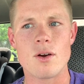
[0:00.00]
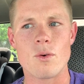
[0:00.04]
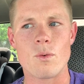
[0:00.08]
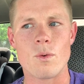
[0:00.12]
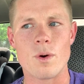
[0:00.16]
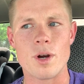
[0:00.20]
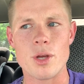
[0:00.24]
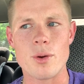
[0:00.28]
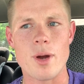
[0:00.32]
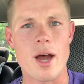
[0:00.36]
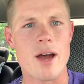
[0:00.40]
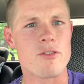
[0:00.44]

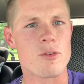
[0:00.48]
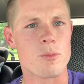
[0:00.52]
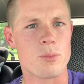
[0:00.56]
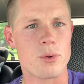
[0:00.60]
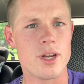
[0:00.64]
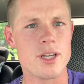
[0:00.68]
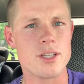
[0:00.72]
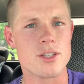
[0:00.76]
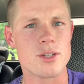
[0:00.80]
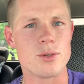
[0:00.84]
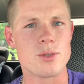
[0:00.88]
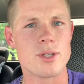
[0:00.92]
where you have a
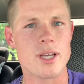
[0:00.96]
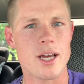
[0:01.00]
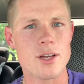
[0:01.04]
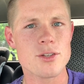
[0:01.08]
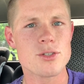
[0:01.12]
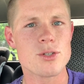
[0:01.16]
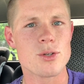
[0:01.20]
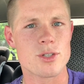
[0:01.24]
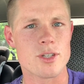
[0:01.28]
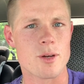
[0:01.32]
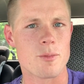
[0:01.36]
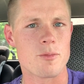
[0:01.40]
priest who
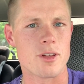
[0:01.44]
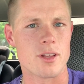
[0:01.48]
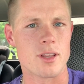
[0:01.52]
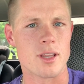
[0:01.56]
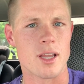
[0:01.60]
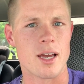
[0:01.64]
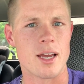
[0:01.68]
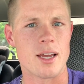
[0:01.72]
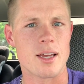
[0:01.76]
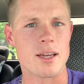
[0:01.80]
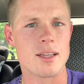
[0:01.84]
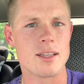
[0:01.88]
tells you something
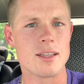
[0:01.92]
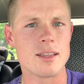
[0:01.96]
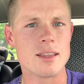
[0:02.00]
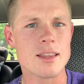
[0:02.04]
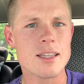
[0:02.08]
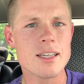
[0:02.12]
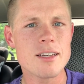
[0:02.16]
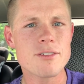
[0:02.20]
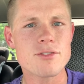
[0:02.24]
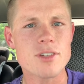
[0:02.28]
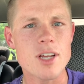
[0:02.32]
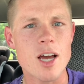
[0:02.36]
like,
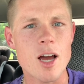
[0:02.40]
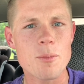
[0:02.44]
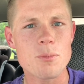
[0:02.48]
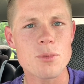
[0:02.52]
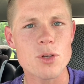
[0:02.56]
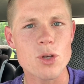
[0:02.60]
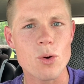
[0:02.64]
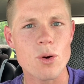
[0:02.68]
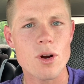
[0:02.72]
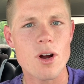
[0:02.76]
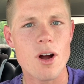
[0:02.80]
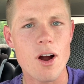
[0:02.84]
lift up
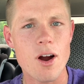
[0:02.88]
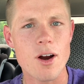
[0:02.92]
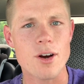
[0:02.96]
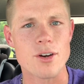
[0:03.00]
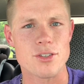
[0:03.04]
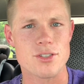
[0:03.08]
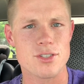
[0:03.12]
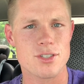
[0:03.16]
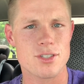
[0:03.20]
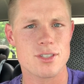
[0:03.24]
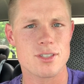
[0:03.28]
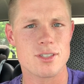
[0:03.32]
your
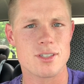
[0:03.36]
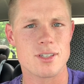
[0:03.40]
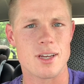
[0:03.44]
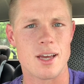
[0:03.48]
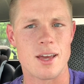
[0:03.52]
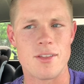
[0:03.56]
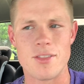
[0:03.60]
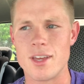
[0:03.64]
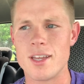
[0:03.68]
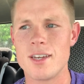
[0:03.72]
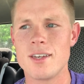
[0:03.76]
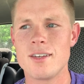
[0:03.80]
hearts,
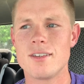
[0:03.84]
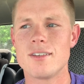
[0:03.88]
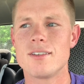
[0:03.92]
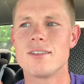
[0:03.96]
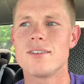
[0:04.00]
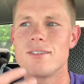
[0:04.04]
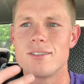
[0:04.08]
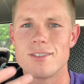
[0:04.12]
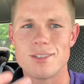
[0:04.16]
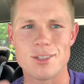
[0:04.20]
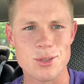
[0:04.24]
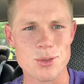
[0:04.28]
and then
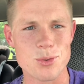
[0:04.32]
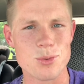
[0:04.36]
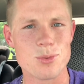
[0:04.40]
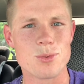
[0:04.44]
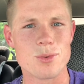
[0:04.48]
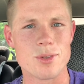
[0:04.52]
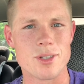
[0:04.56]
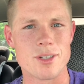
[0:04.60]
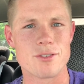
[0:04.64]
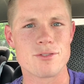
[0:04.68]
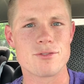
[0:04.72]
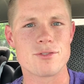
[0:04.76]
you
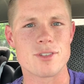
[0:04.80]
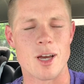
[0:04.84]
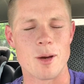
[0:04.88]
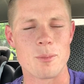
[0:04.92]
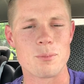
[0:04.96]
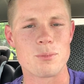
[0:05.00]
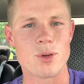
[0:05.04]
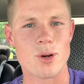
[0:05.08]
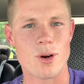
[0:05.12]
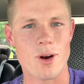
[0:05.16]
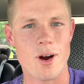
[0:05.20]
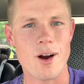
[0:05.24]
lift
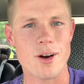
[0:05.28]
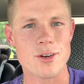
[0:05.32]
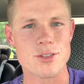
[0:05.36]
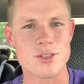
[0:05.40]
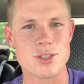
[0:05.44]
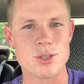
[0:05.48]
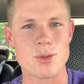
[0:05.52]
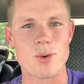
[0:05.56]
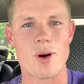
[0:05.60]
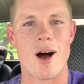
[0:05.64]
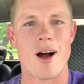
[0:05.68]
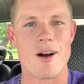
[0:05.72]
up your
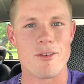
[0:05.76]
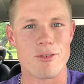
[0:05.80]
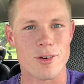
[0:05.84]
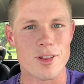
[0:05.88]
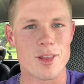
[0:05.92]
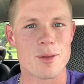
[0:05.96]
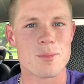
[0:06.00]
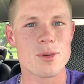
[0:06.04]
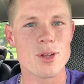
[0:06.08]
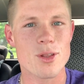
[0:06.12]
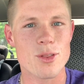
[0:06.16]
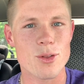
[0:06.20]
hearts, you offer
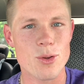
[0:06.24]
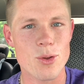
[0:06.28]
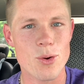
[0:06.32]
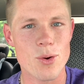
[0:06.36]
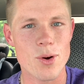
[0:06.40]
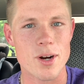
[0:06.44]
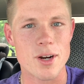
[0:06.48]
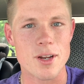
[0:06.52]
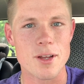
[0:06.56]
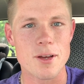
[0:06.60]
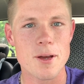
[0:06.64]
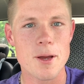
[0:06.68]
them to the
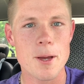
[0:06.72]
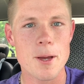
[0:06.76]
Lord.